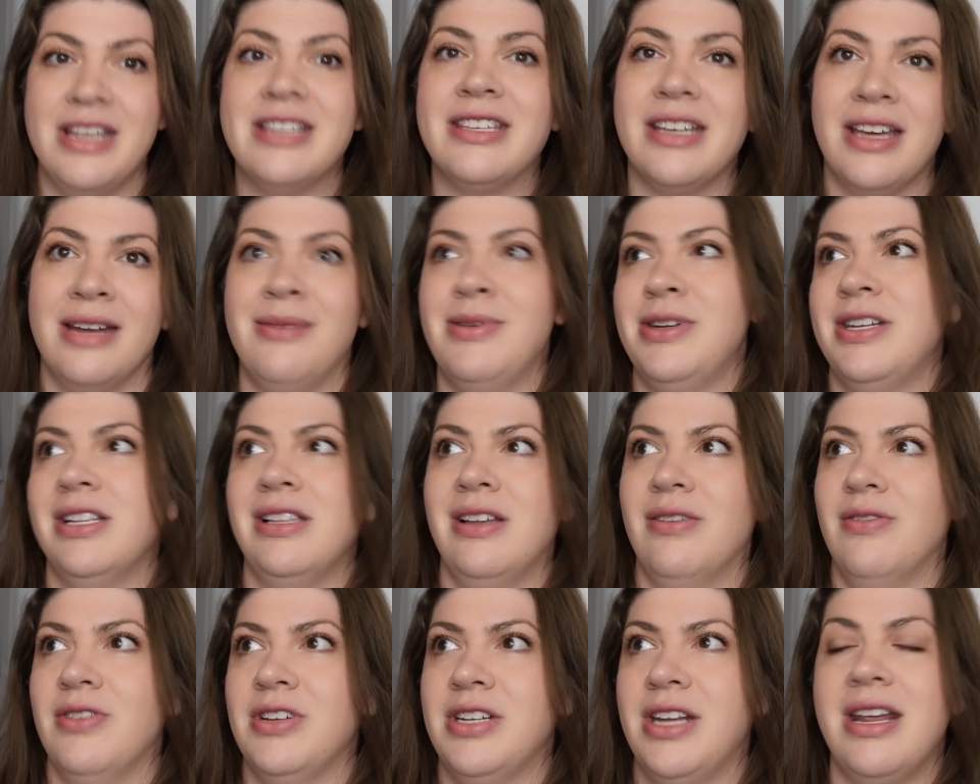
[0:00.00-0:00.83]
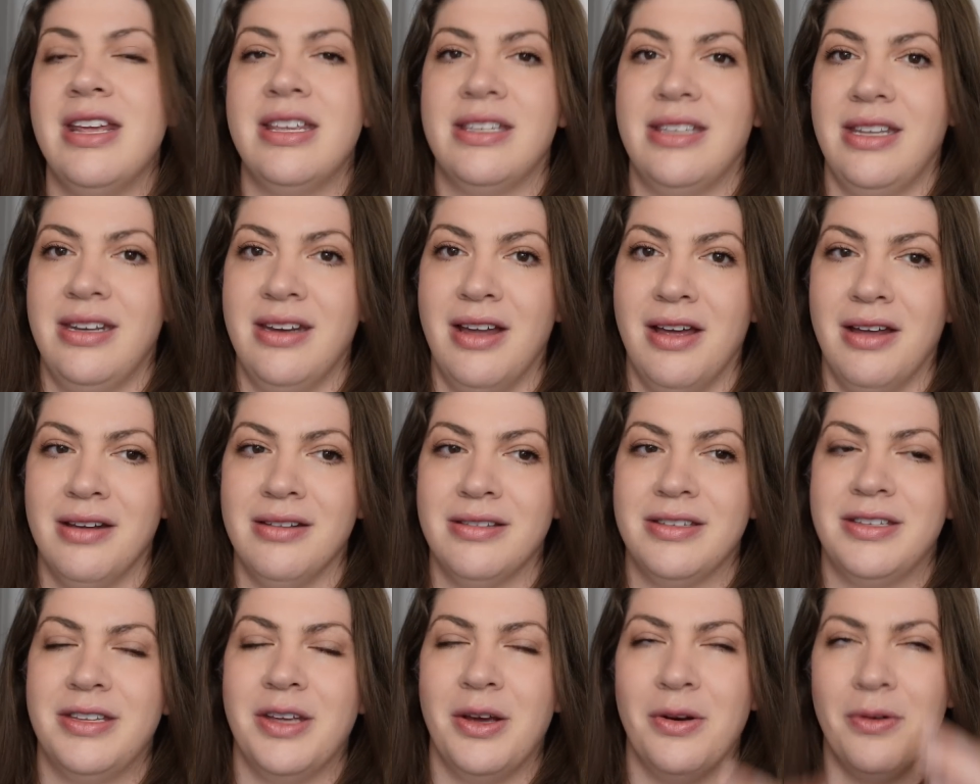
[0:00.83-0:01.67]
Is it going to be delivered today? Is it
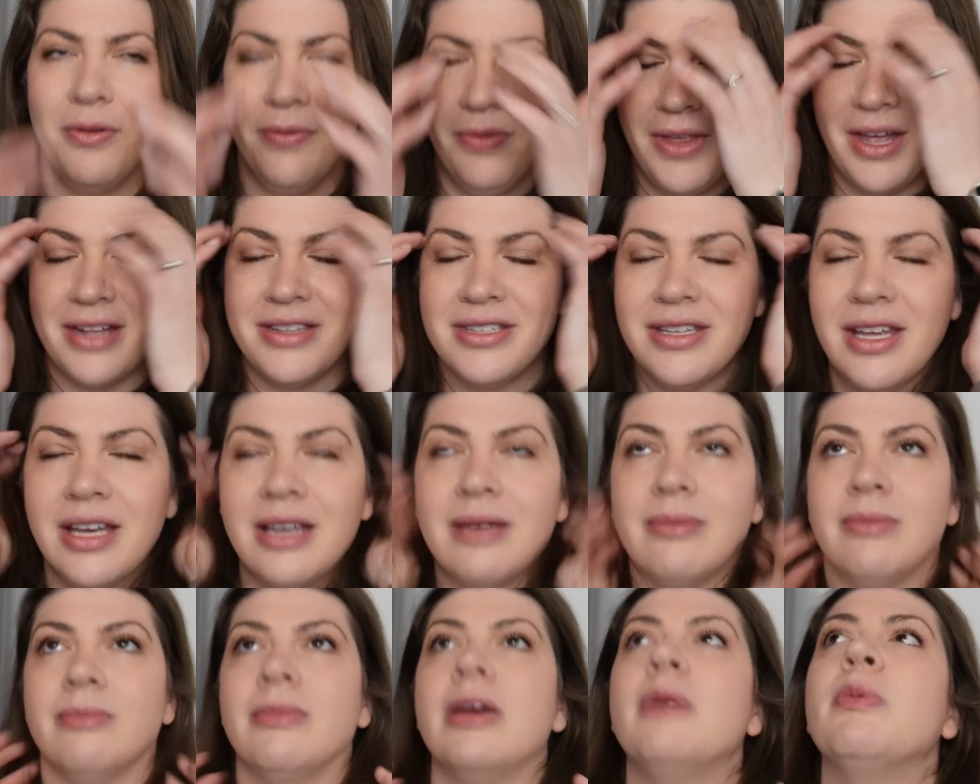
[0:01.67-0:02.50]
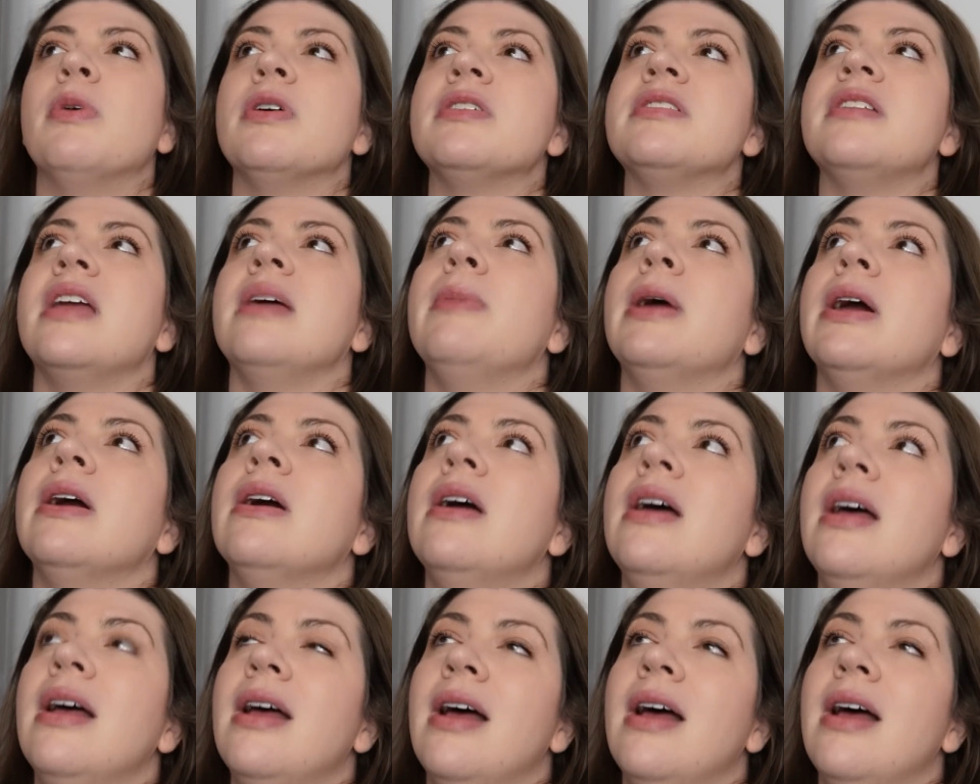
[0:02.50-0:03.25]
not? So that's like my worst nightmare.